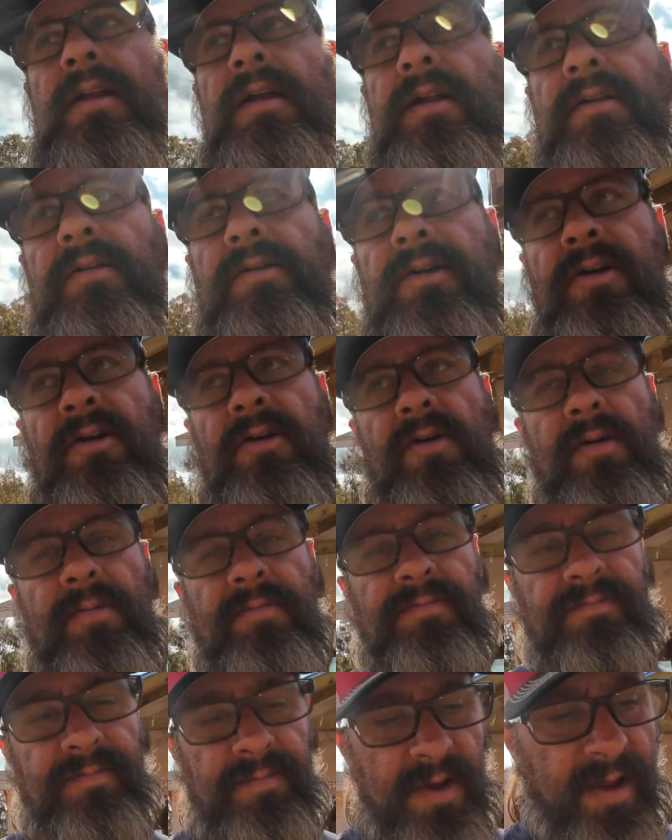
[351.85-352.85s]
I don't know.
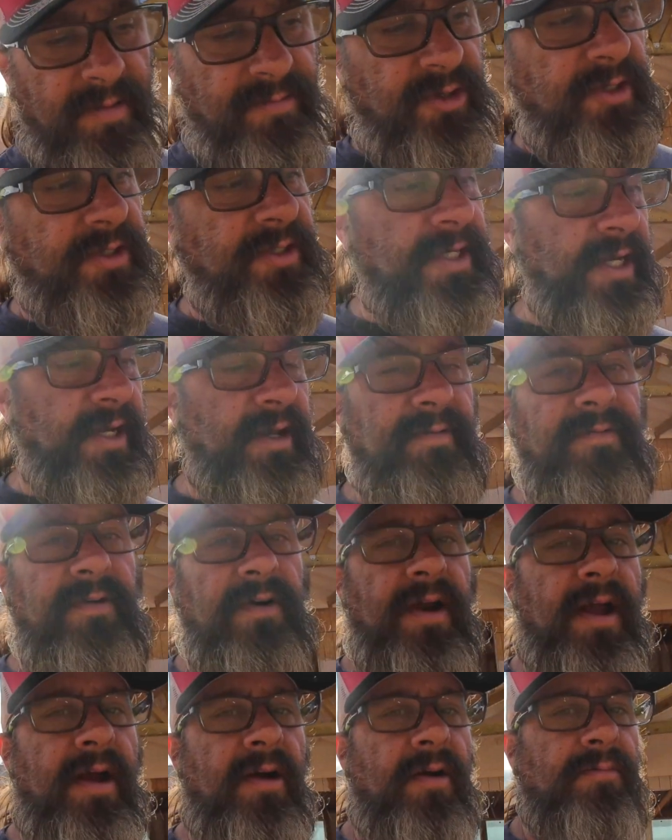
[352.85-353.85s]
I'm just digging for
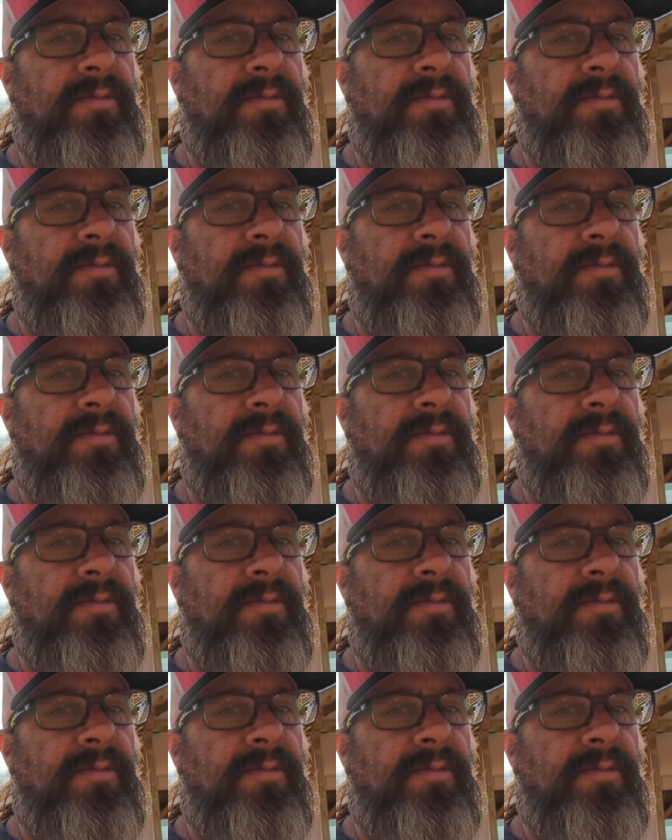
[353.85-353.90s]
now.